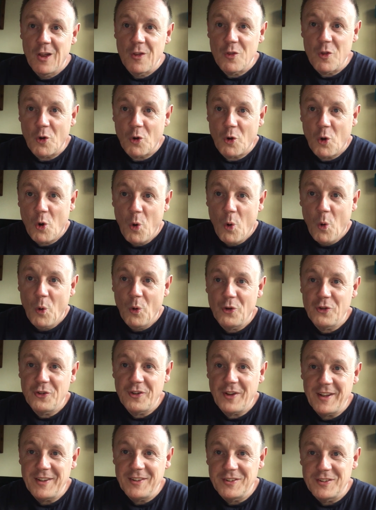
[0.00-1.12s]
The core
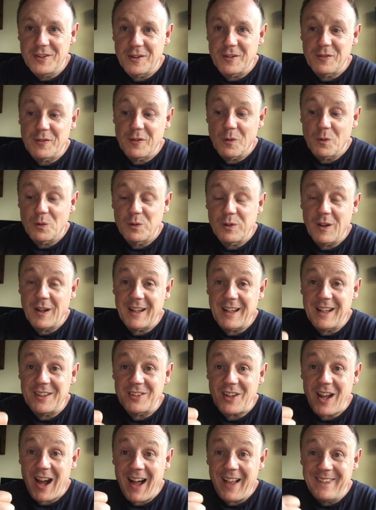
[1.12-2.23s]
center feels like
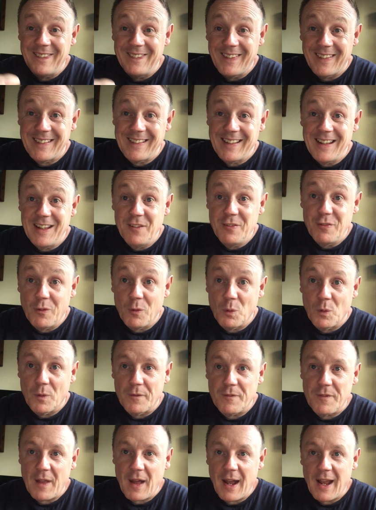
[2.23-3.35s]
it's underneath all
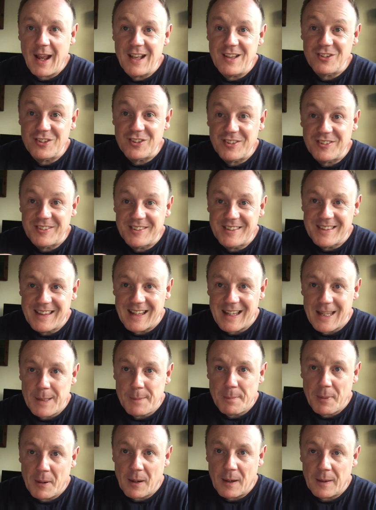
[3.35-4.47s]
of that. It's
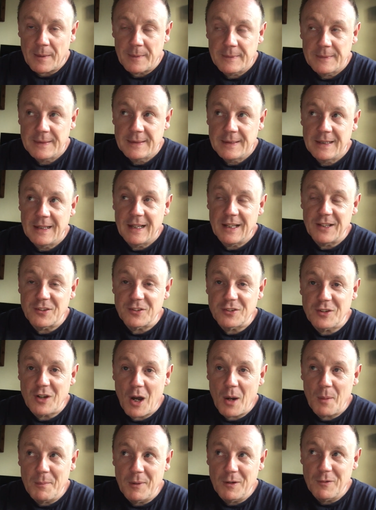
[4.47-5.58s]
deeper. It's
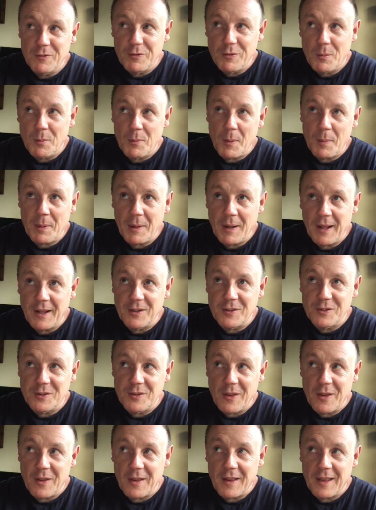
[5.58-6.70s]
coming from a place
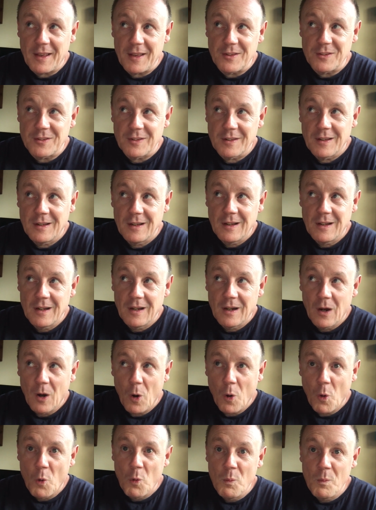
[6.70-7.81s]
that is
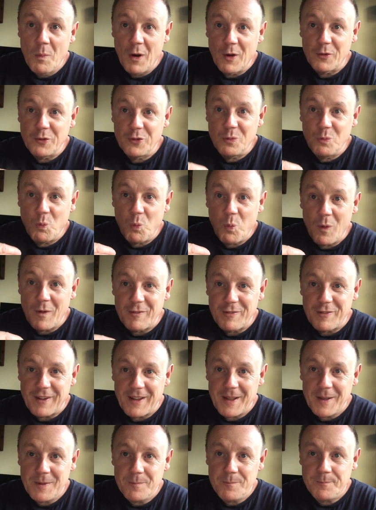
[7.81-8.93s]
almost
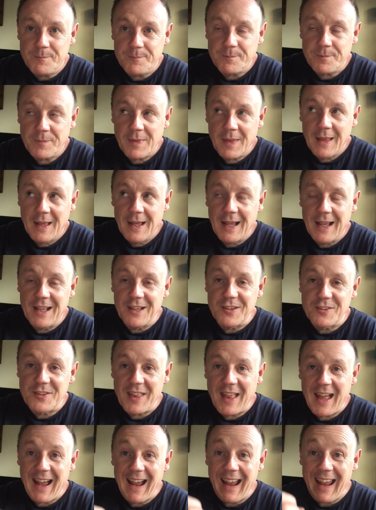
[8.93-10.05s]
within. It's
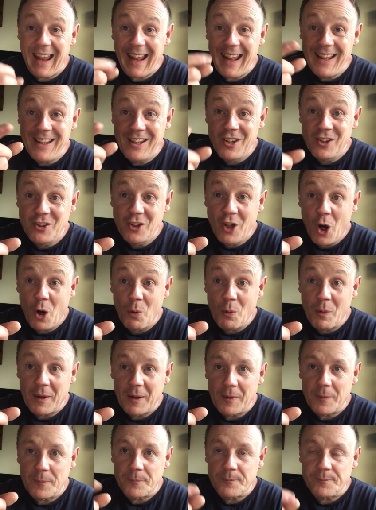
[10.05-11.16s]
that inner
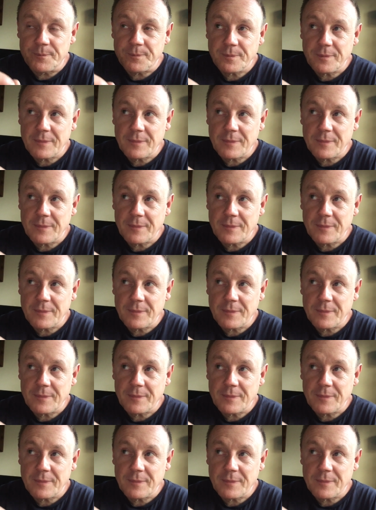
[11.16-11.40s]
knowing.